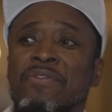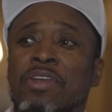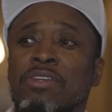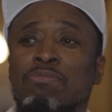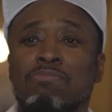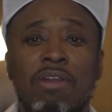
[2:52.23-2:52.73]

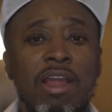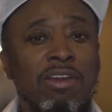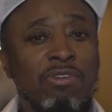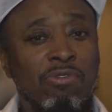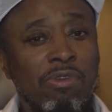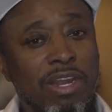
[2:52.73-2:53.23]
there's
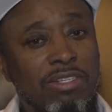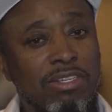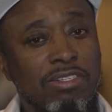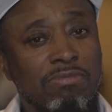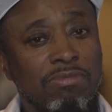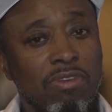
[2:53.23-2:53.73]
brand new
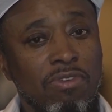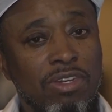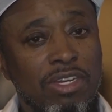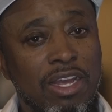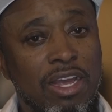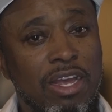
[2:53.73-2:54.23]
racism
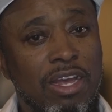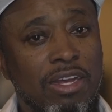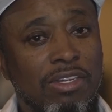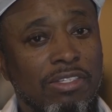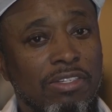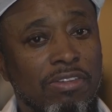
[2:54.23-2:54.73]
going that.
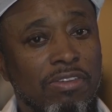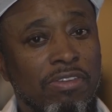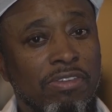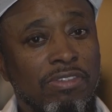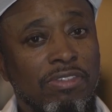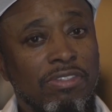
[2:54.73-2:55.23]

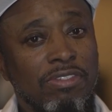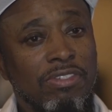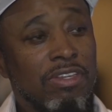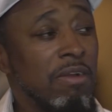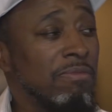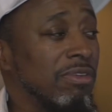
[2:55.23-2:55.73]

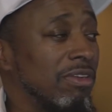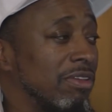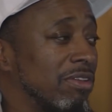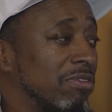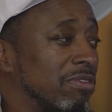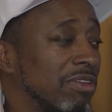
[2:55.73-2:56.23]
It's coming to
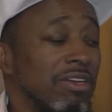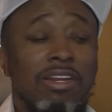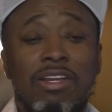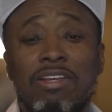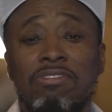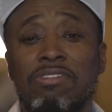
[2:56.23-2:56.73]
you and
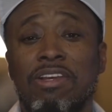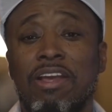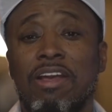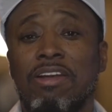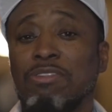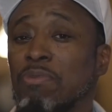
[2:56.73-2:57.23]
near your
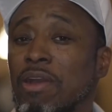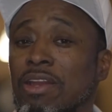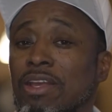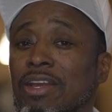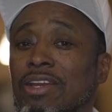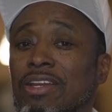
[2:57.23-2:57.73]
town. It's
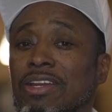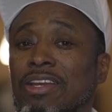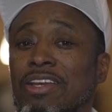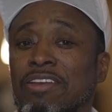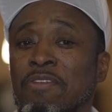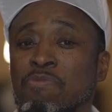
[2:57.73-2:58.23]
probably out
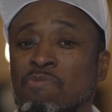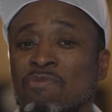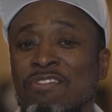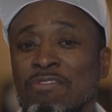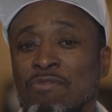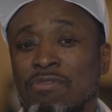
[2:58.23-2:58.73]
here.
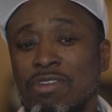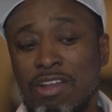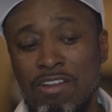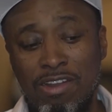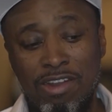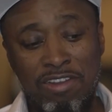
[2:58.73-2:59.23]

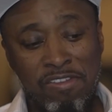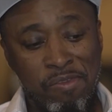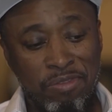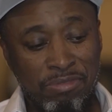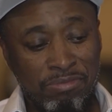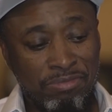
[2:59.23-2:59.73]
Now,
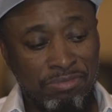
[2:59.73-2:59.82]
uh,